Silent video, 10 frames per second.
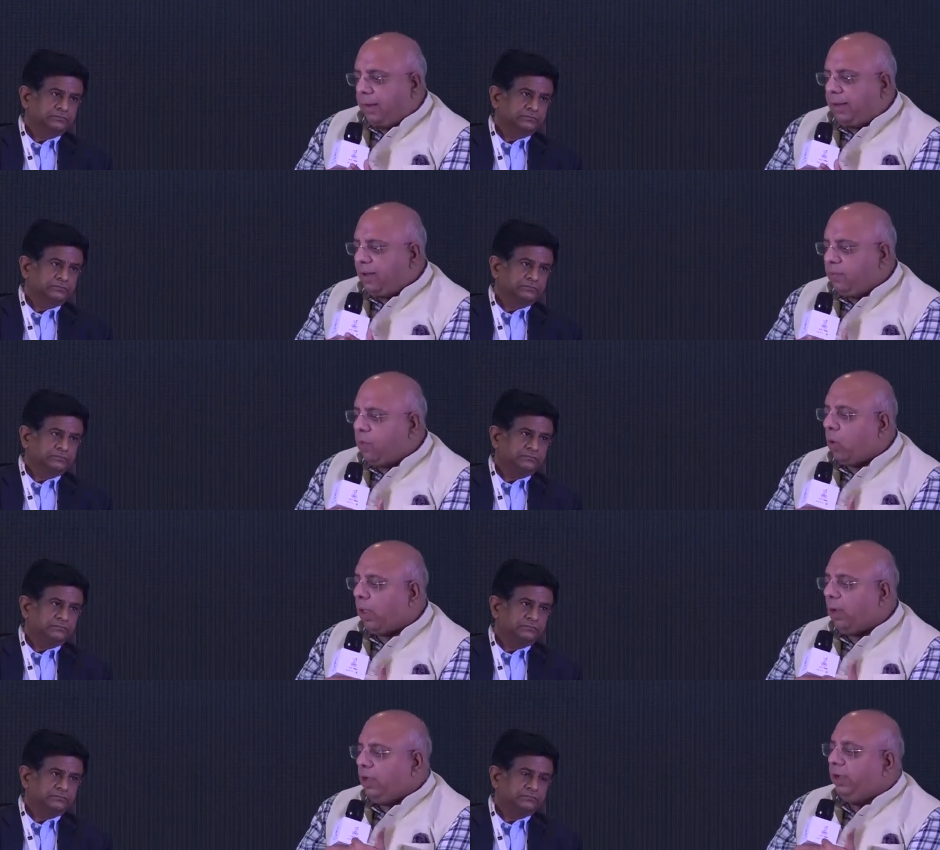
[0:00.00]
Speaker 1: Tell me, what
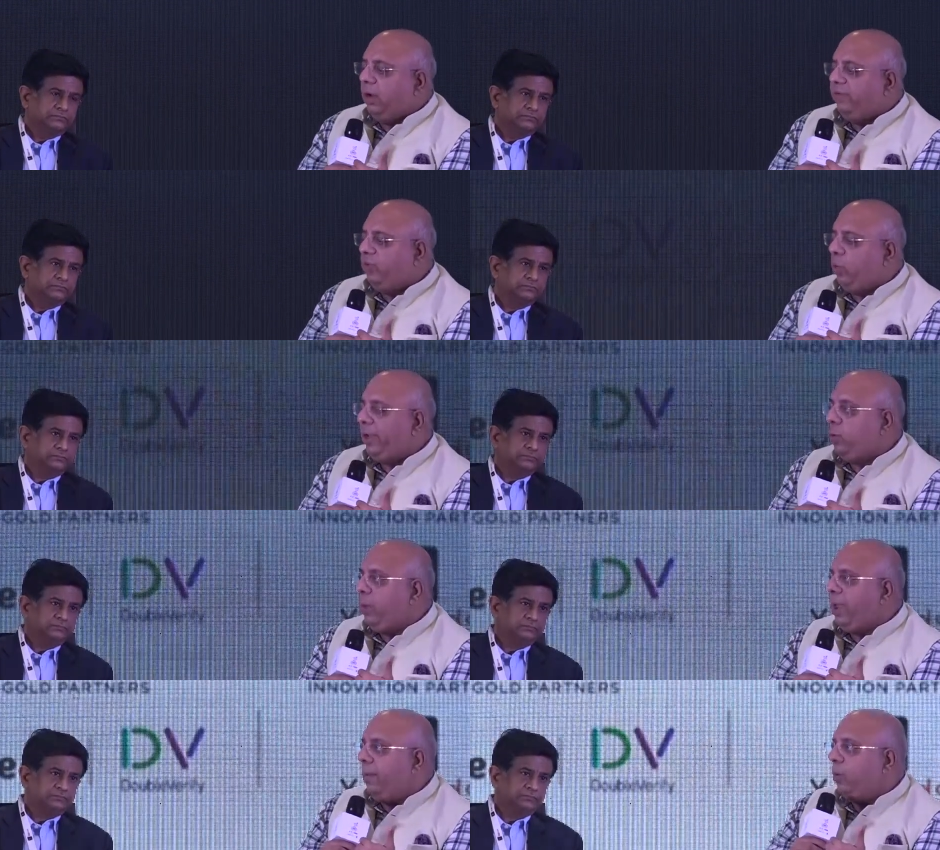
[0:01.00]
are leaders doing to
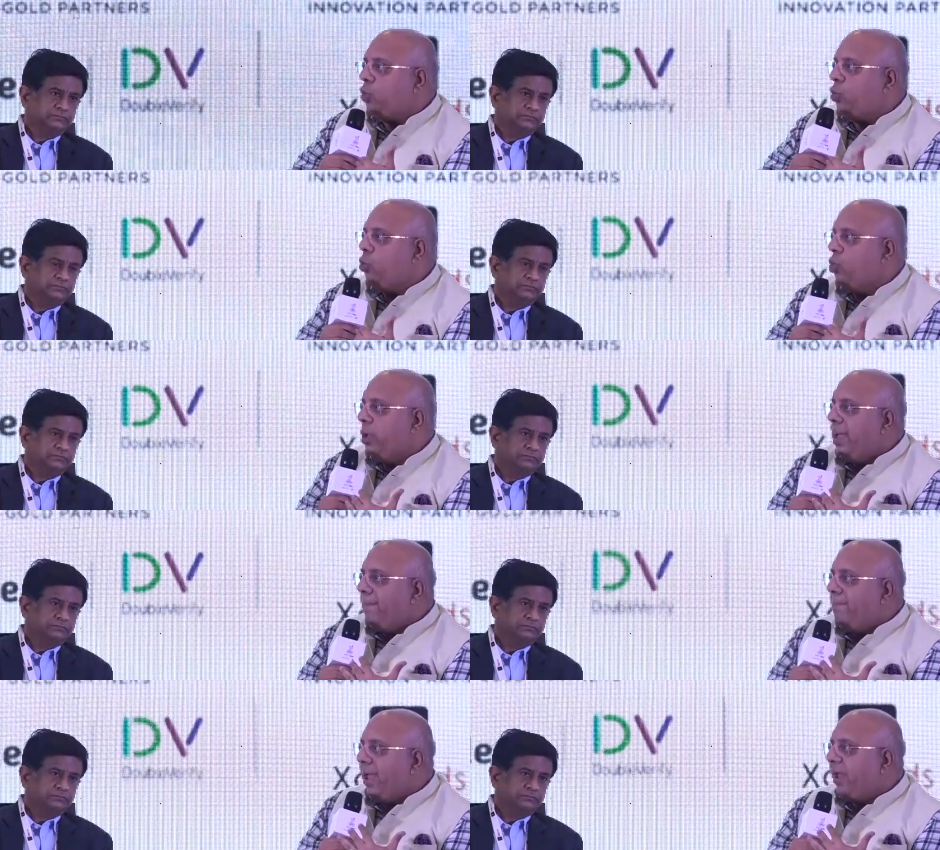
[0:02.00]
be able to
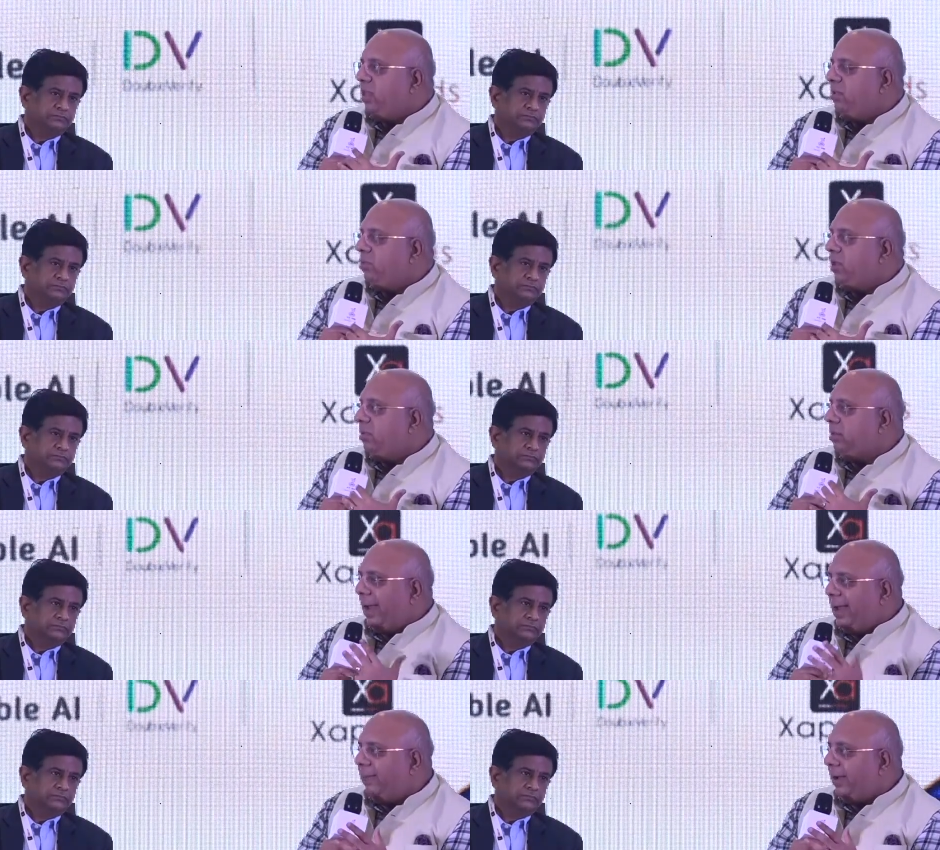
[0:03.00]
make themselves
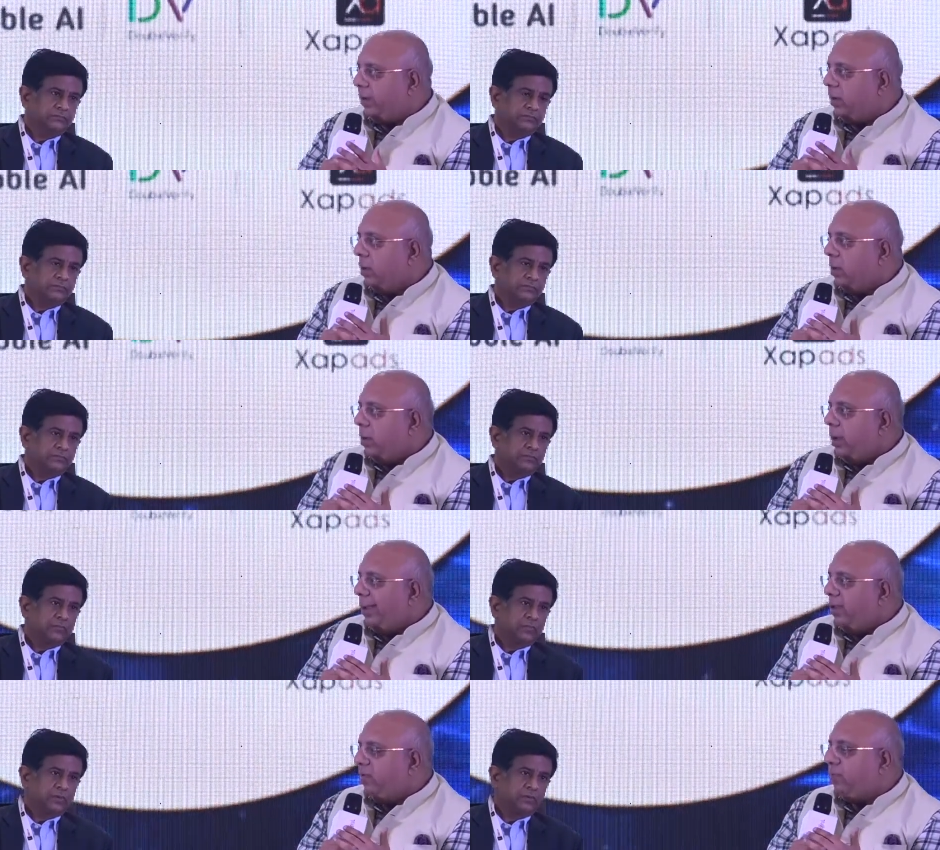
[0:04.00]
relevant
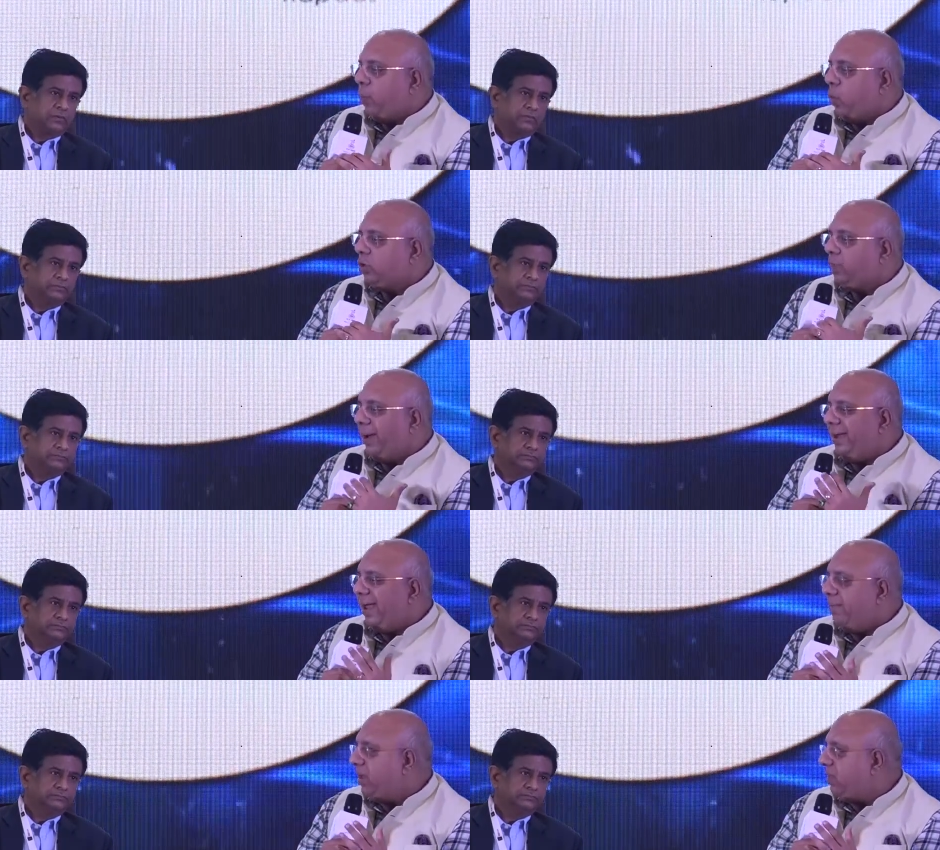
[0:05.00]
in this
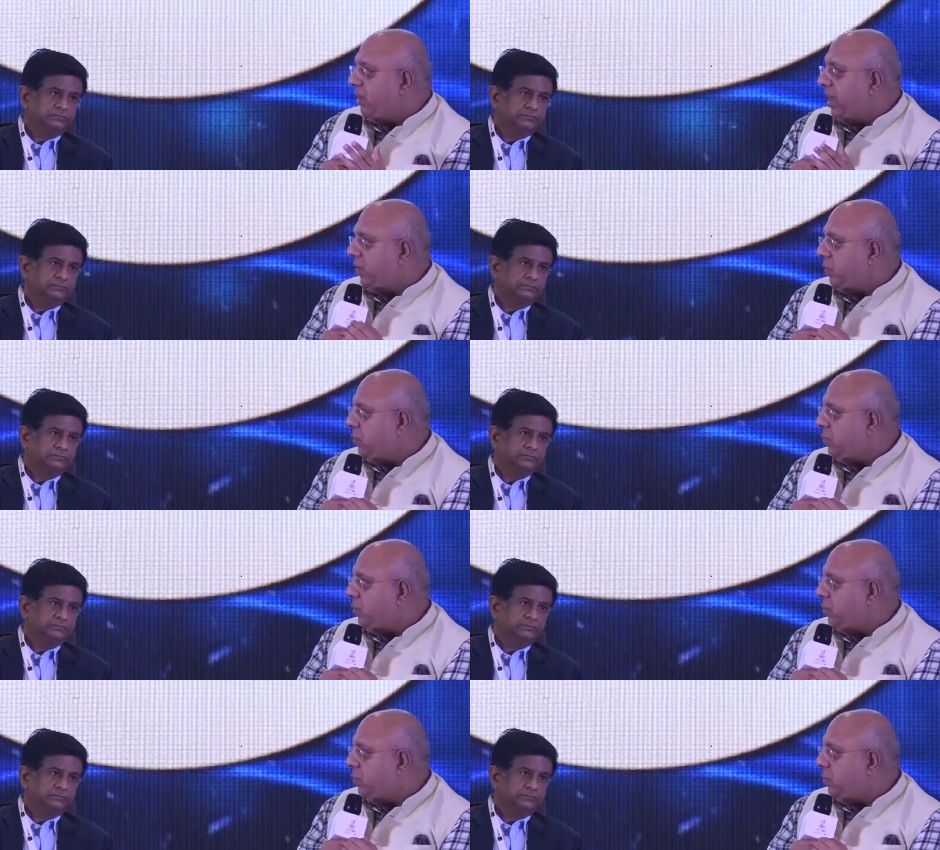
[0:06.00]
post-pandemic scenario?